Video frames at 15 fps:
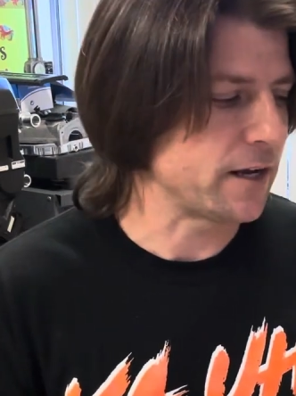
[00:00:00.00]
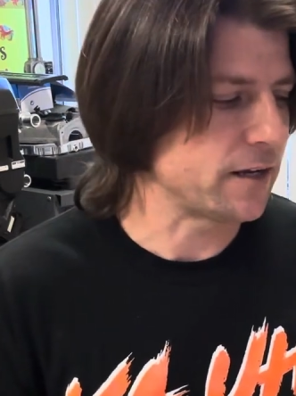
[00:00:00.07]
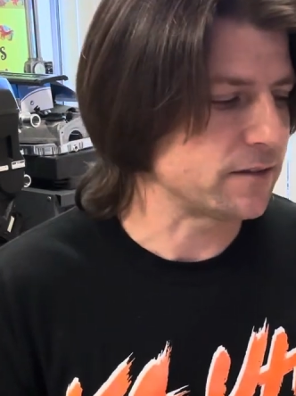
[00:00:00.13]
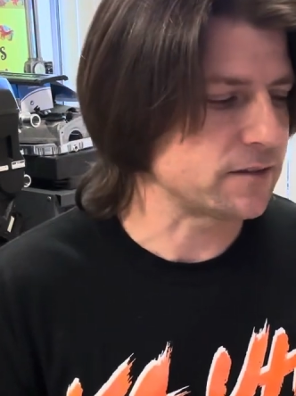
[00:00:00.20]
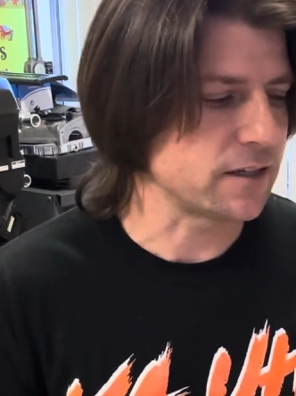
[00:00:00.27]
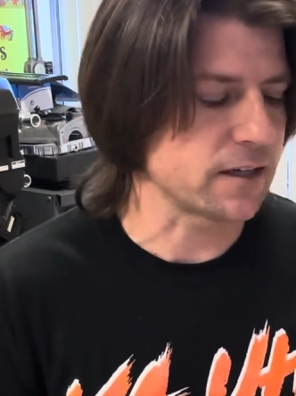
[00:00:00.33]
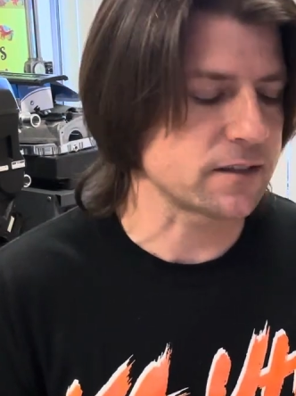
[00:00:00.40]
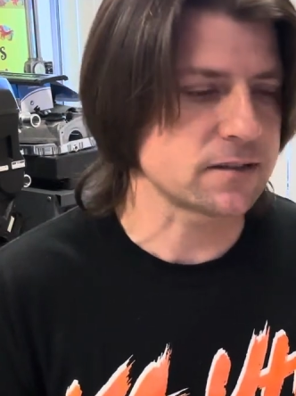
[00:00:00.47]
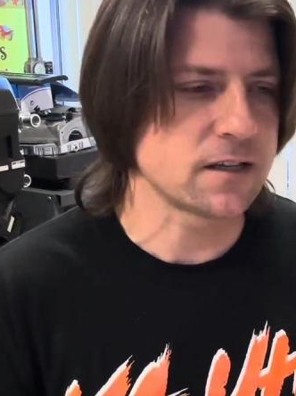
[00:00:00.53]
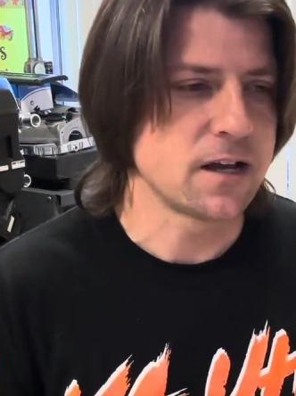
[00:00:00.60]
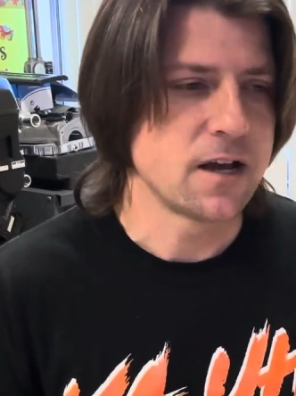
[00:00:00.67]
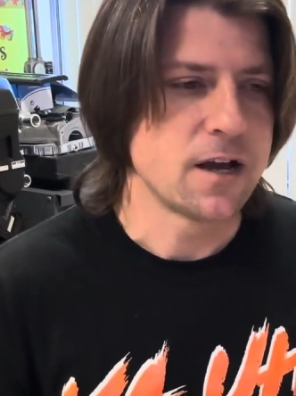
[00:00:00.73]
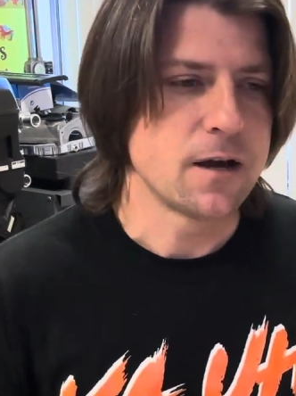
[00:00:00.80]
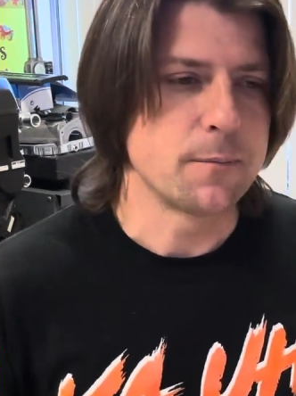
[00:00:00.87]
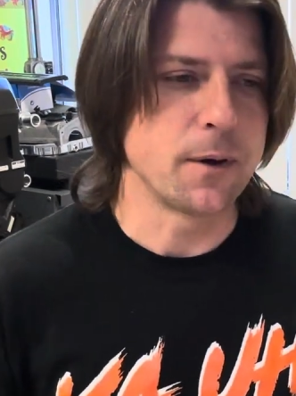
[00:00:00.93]
eighty-six,
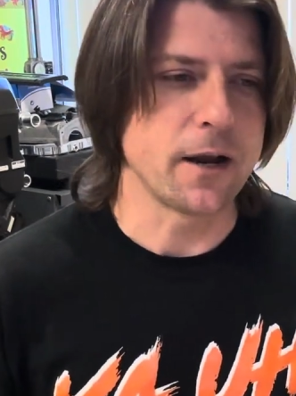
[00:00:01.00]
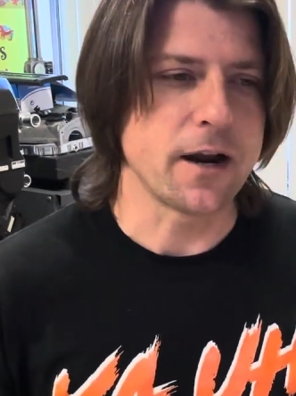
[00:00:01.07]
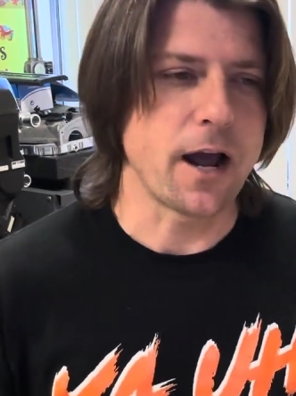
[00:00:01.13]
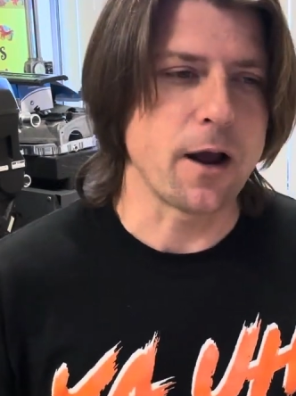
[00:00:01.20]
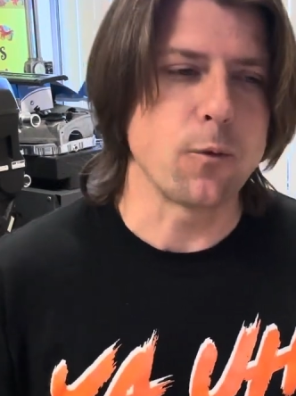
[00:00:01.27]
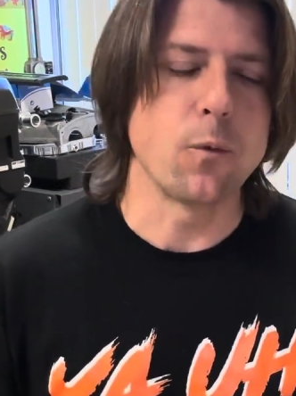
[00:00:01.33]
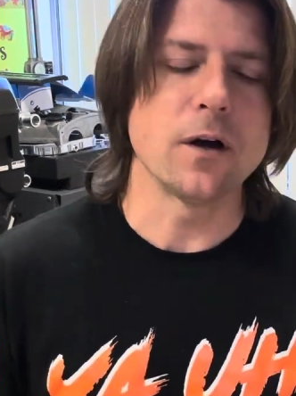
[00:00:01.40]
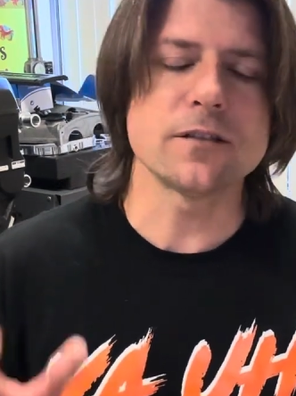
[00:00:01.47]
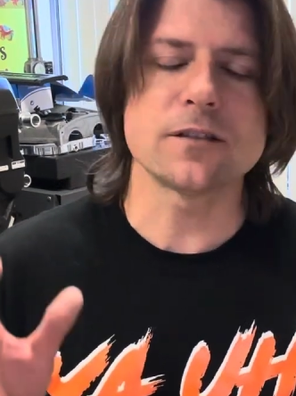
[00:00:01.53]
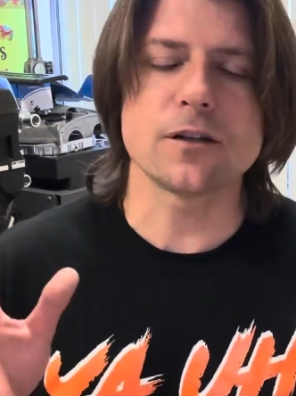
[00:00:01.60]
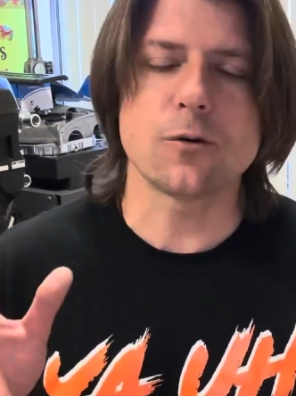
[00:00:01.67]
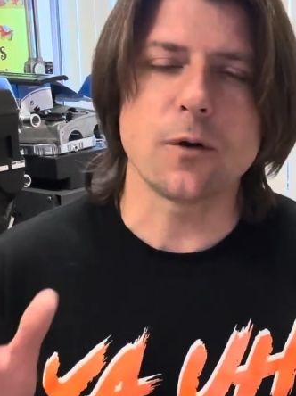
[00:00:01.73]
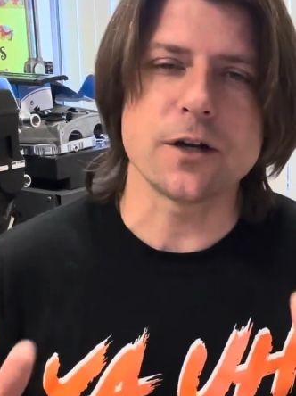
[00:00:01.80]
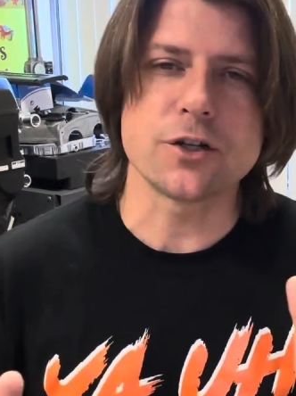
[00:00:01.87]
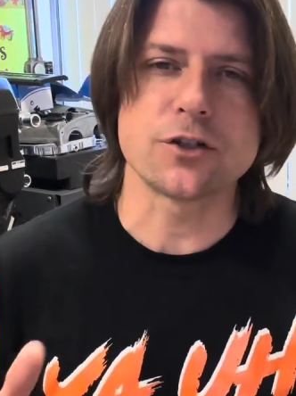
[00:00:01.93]
but I wasn't
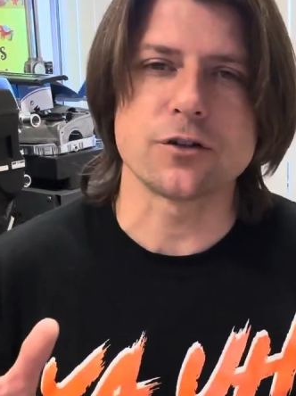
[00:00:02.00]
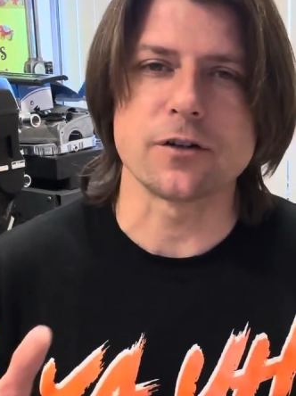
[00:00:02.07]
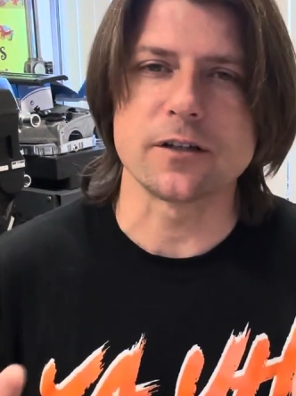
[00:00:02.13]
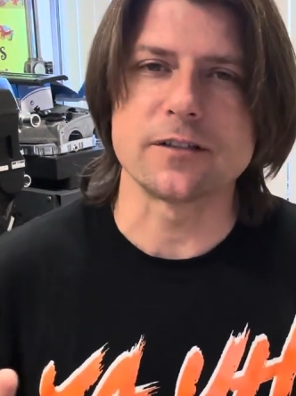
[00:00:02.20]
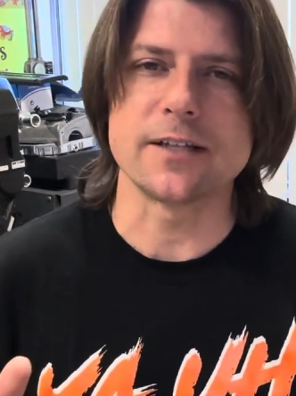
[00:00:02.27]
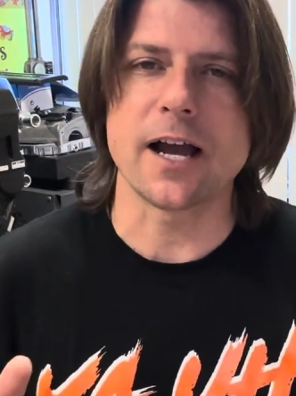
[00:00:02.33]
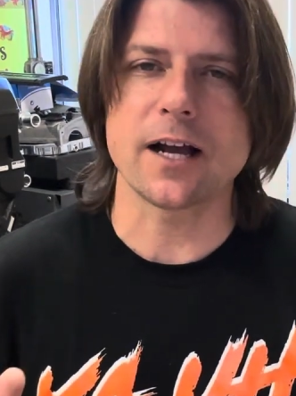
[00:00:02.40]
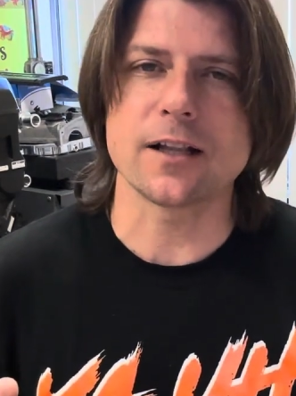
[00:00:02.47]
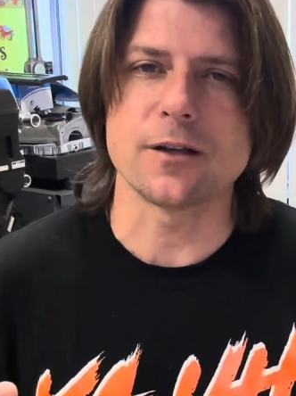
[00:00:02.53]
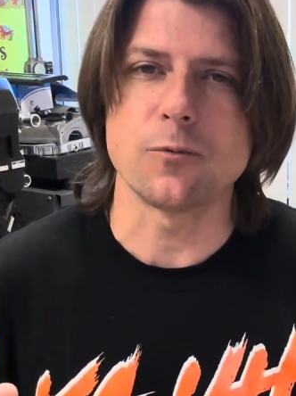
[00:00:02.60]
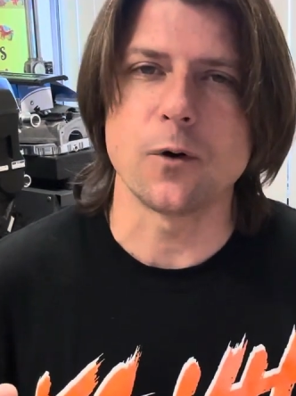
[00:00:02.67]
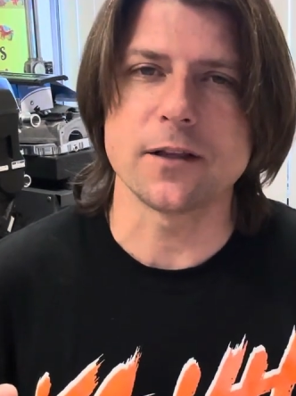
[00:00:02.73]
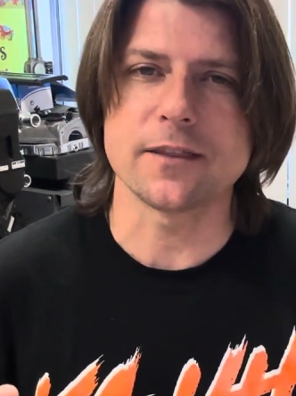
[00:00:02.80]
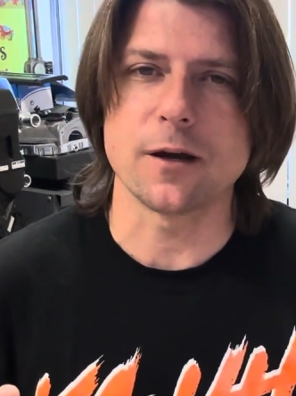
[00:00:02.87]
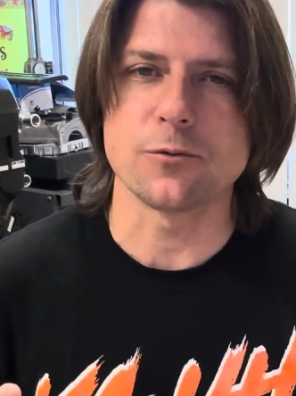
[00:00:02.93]
quite sure exactly
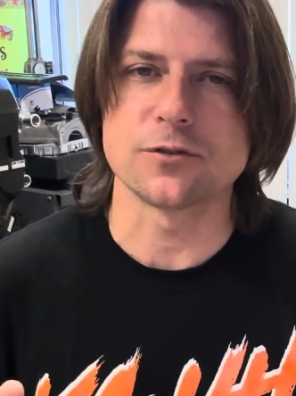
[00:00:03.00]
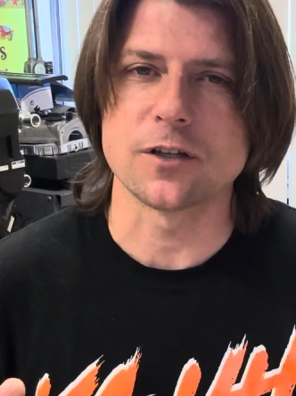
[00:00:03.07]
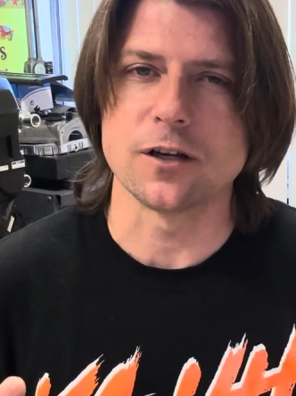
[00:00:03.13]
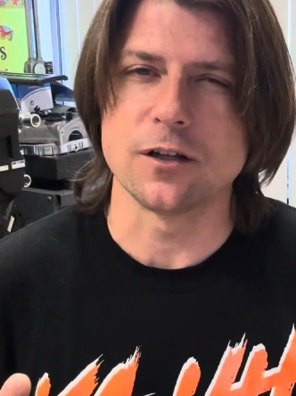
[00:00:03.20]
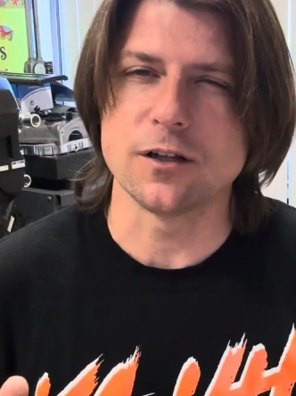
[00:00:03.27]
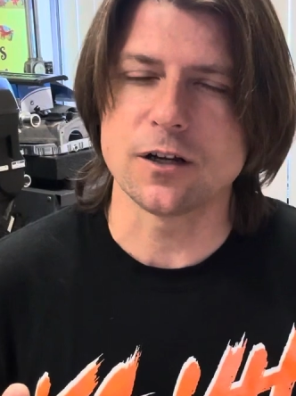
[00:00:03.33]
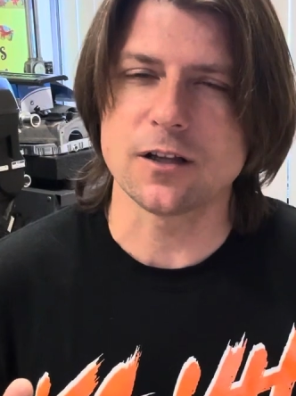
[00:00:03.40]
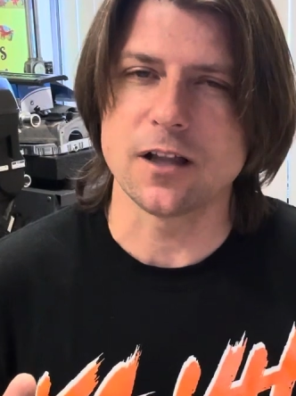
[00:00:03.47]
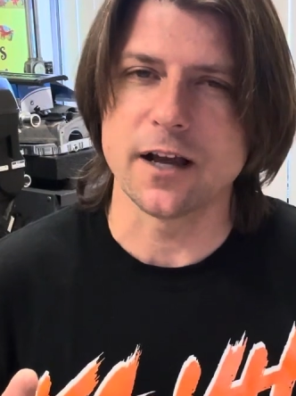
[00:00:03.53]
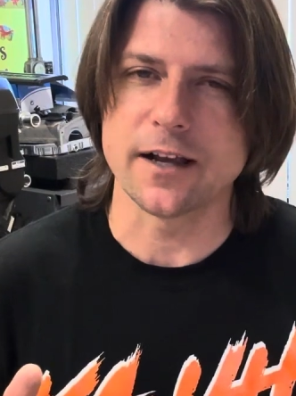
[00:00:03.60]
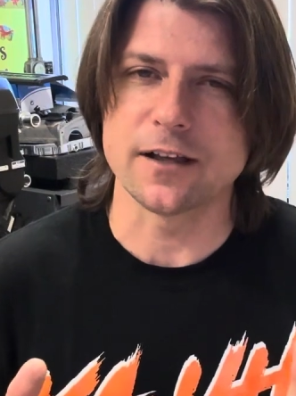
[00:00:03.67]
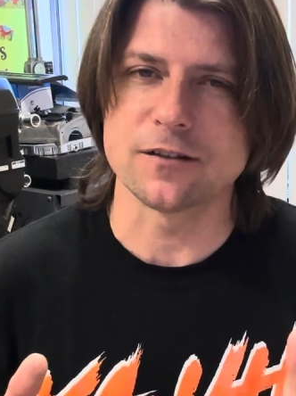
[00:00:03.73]
what that was going to look like,